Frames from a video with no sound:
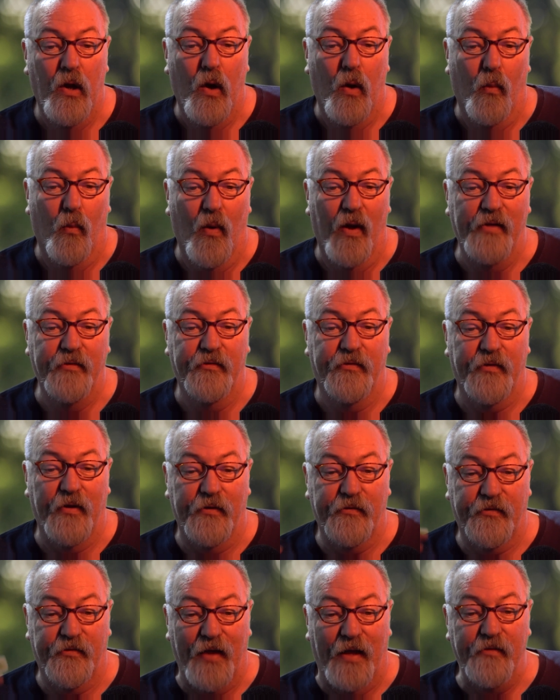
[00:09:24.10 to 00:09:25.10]

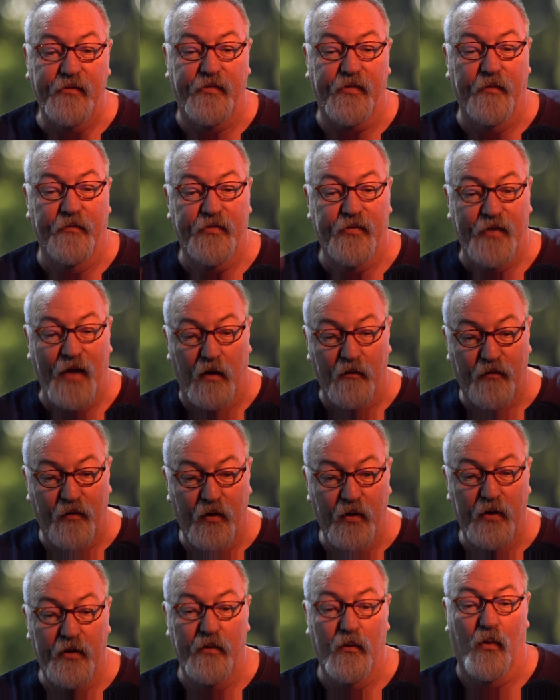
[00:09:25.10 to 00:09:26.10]
One's sense of
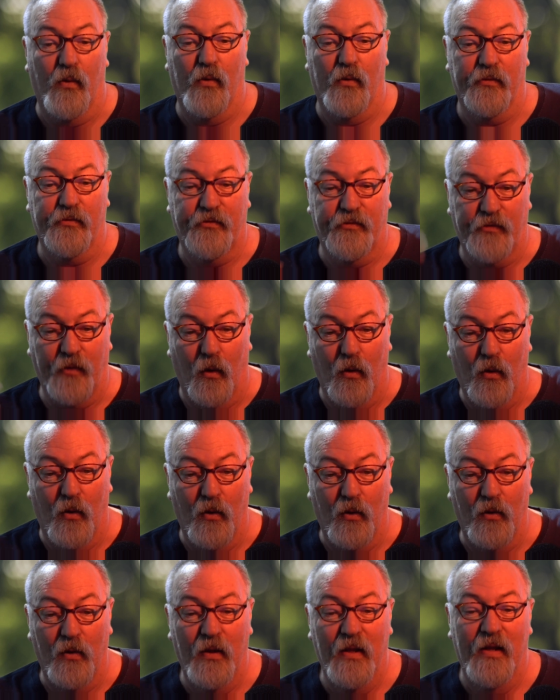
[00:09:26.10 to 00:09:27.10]
selfhood or
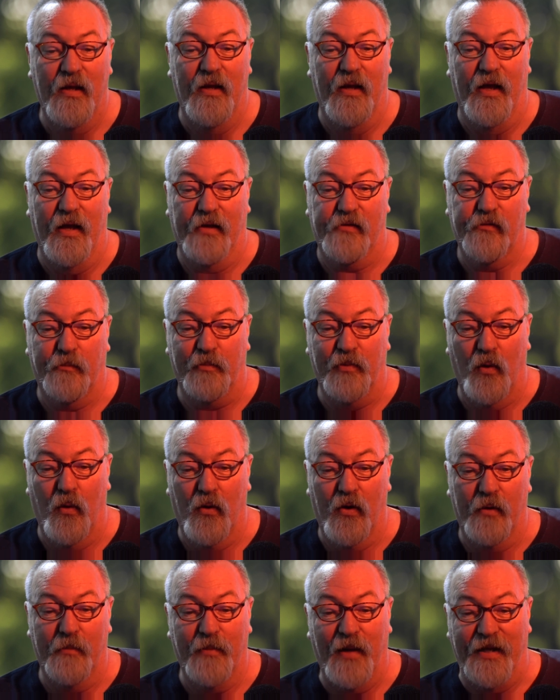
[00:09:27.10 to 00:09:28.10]
soul
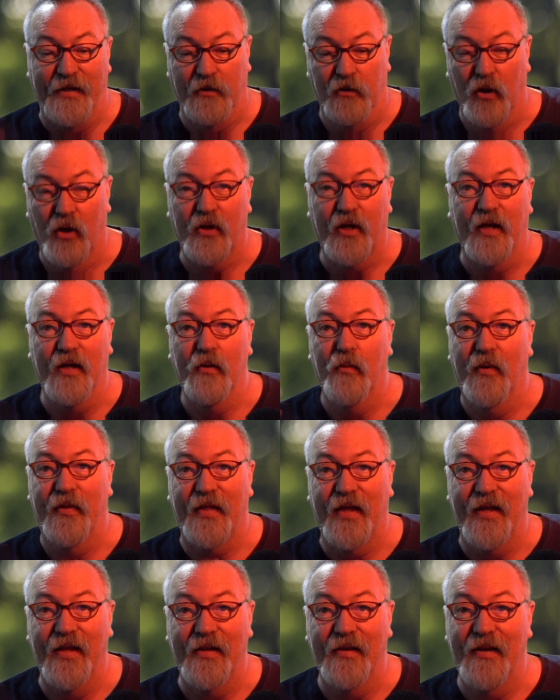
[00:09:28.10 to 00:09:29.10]
explored by looking
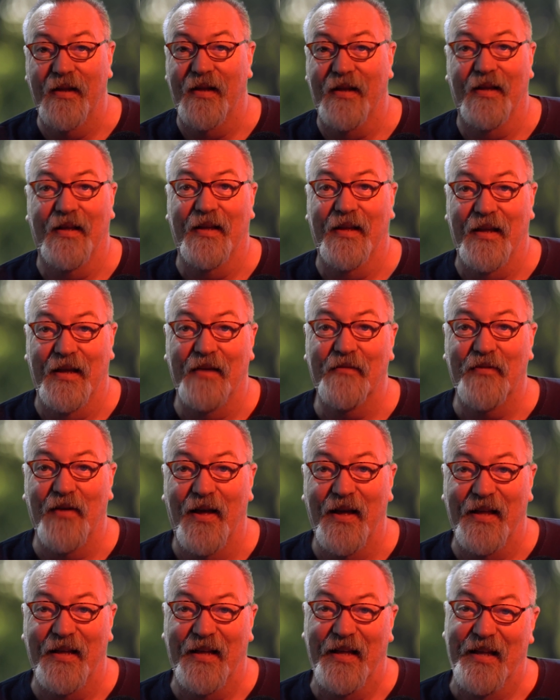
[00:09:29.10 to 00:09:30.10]
within. In
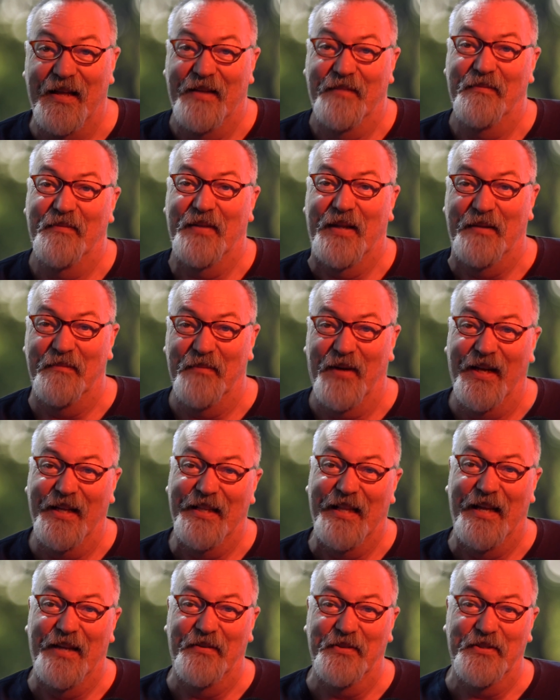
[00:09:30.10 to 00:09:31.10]
my
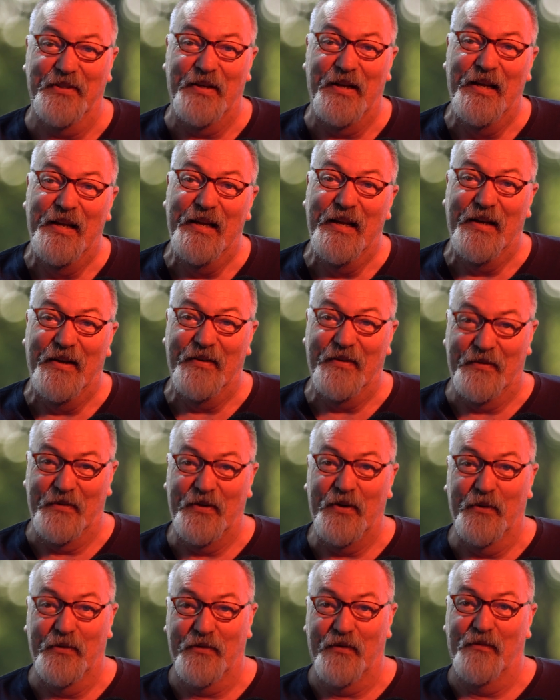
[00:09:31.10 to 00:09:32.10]
language,
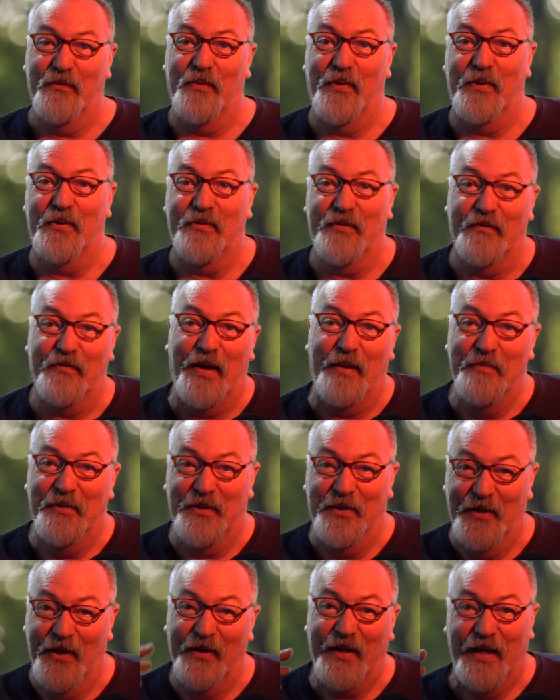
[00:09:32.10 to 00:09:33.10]
use of words, if I'm
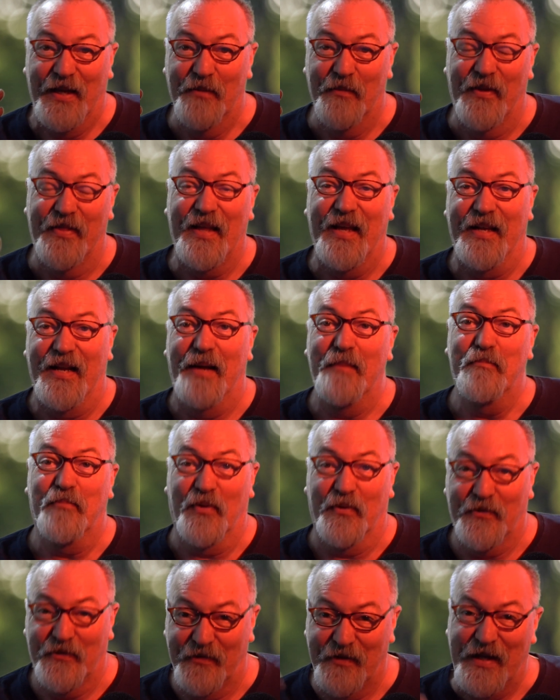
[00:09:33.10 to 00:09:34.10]
looking within, I'm
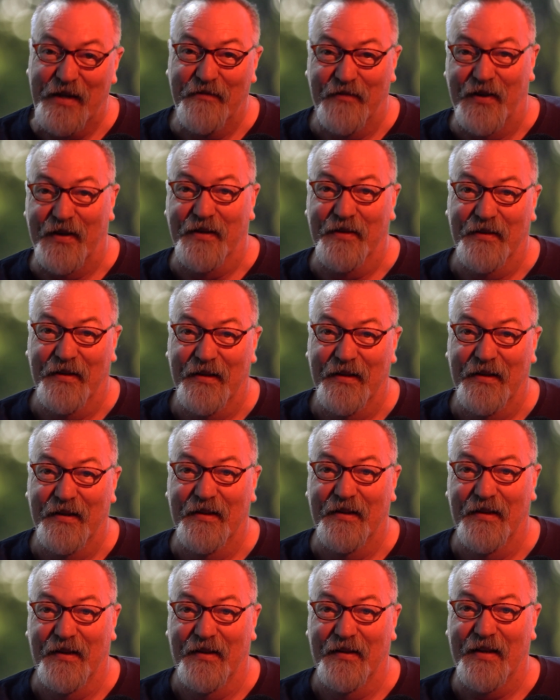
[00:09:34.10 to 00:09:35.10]
perceiving,
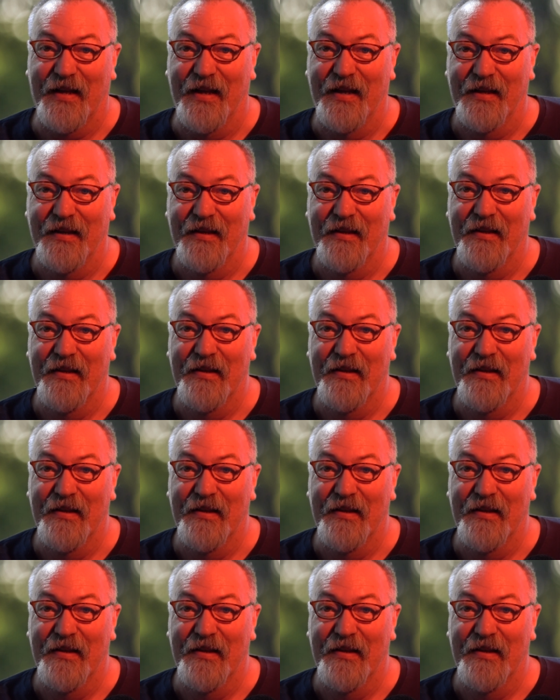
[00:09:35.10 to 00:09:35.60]
okay?